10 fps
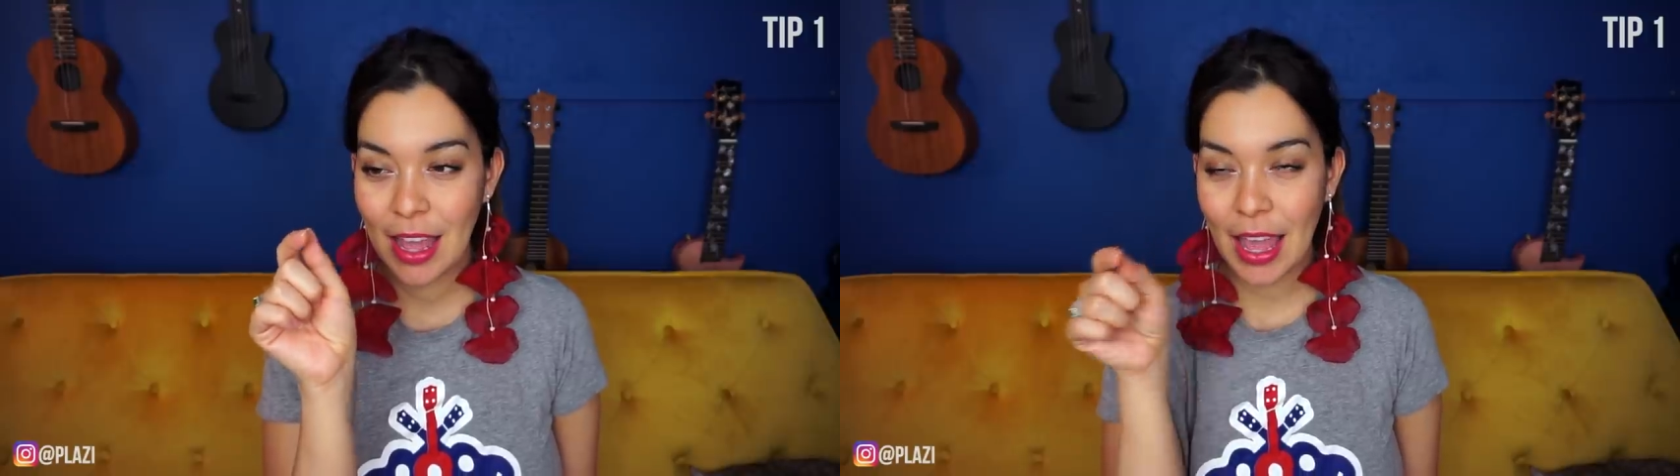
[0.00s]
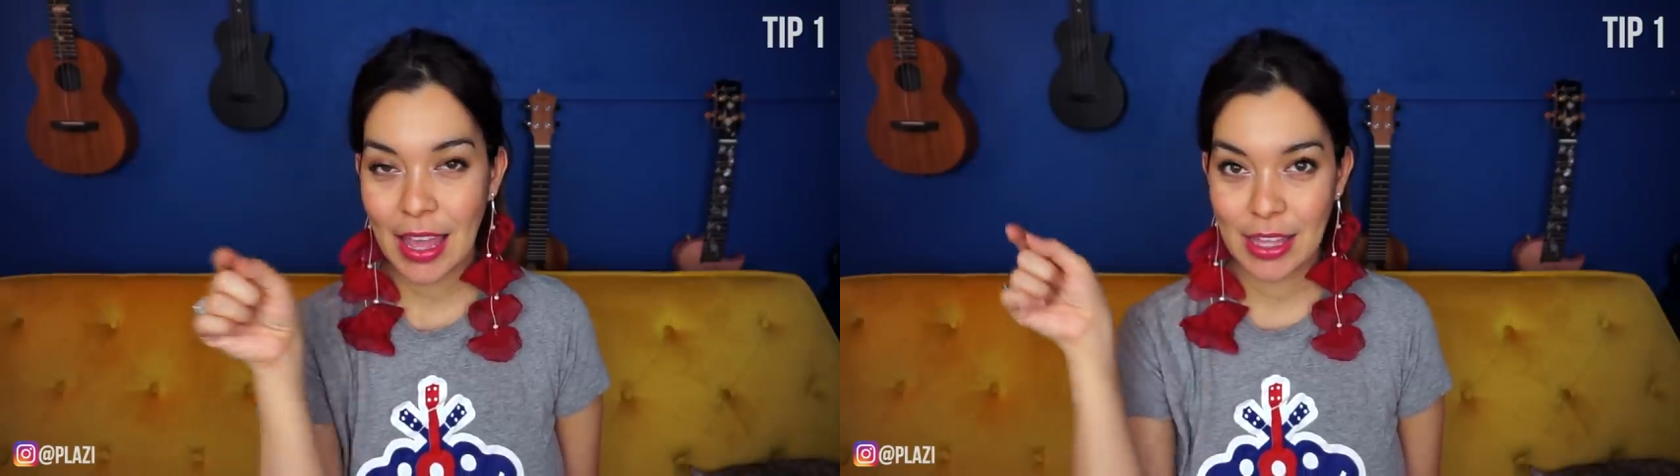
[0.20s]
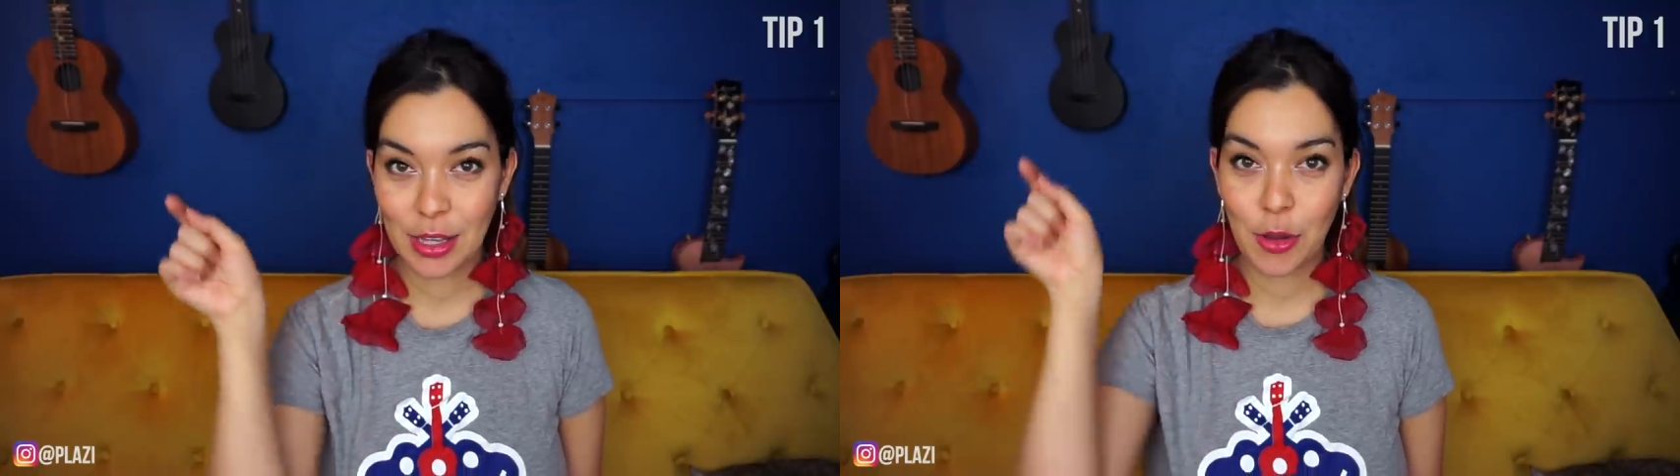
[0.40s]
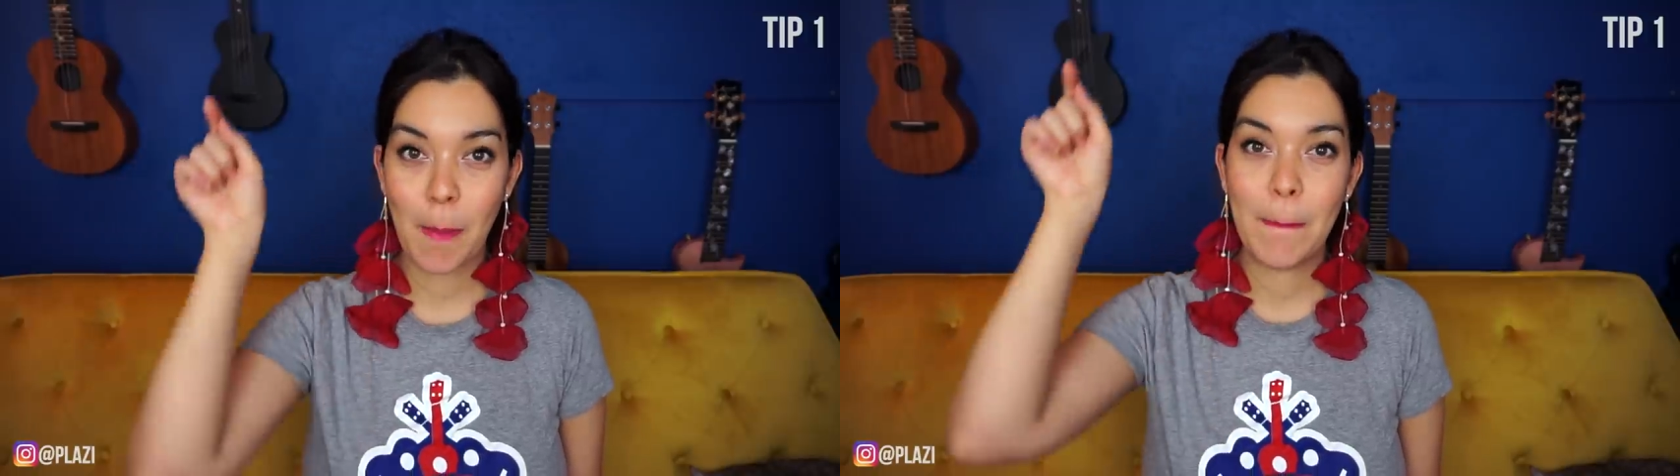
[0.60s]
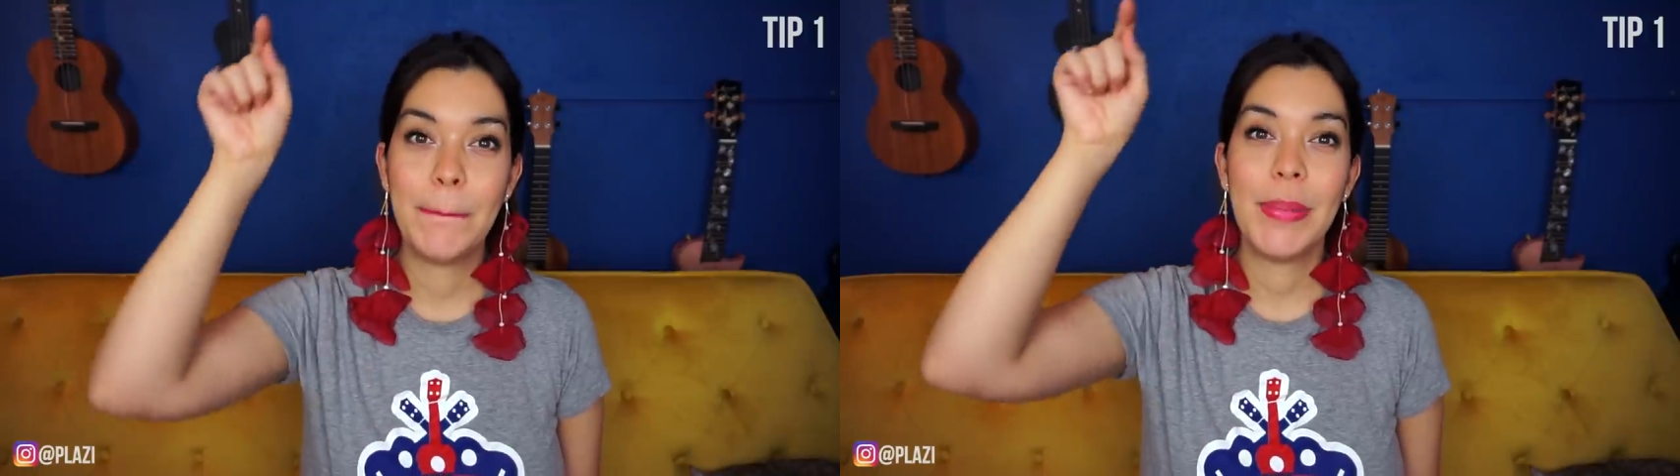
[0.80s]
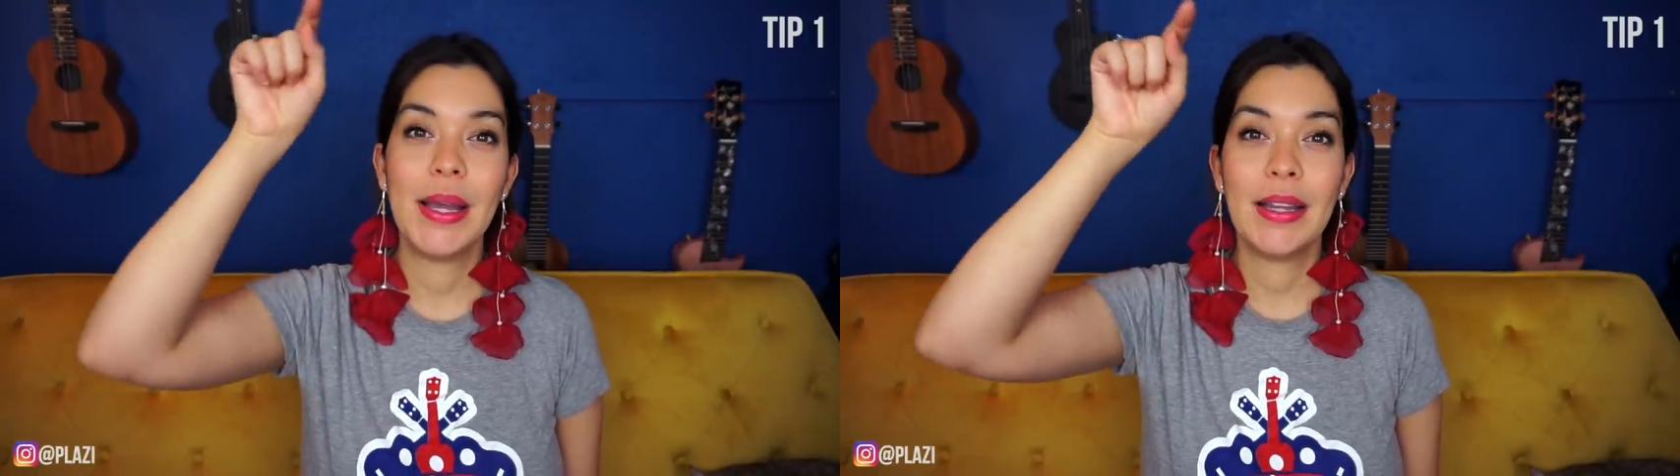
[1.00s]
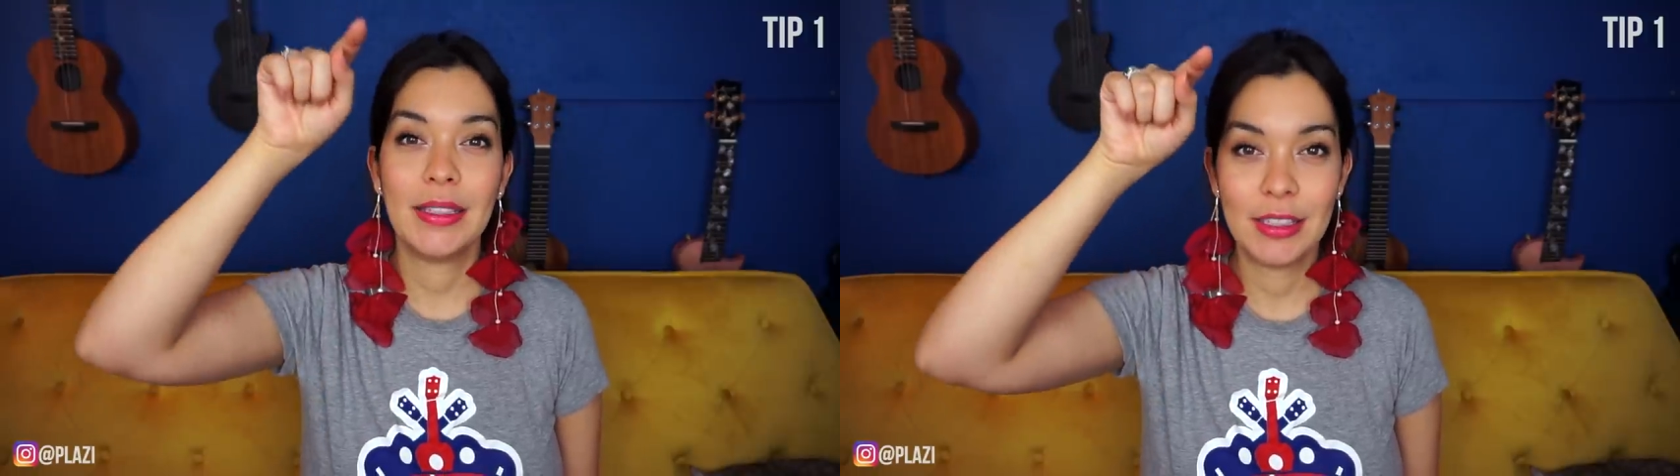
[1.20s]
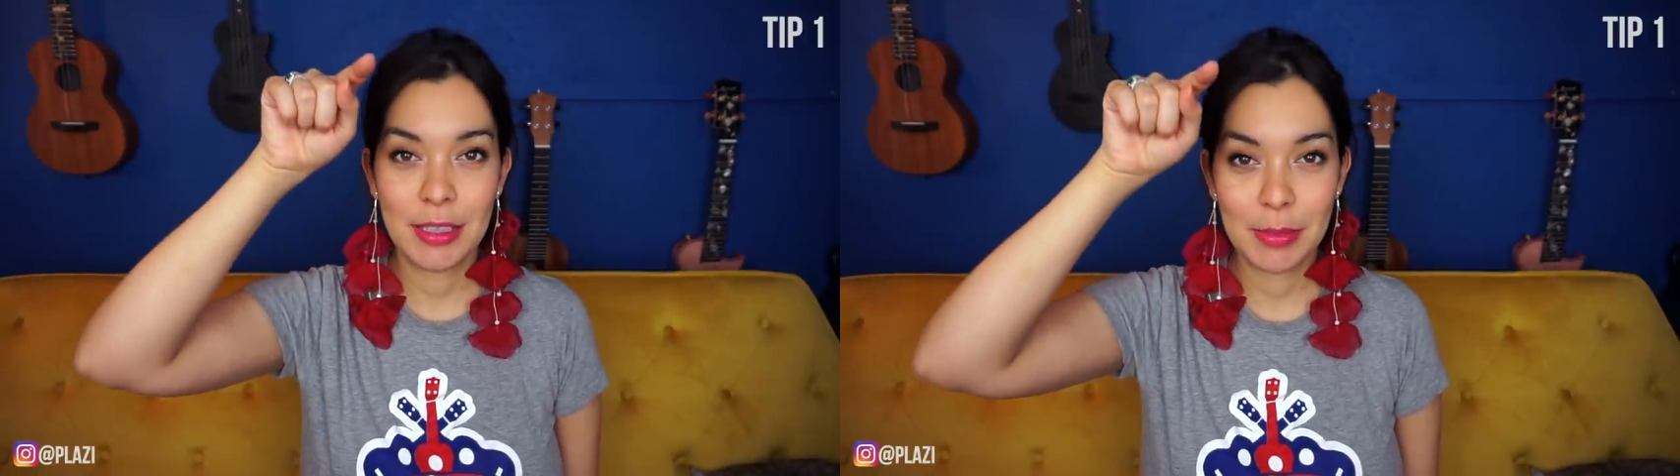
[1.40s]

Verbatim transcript: and then go back to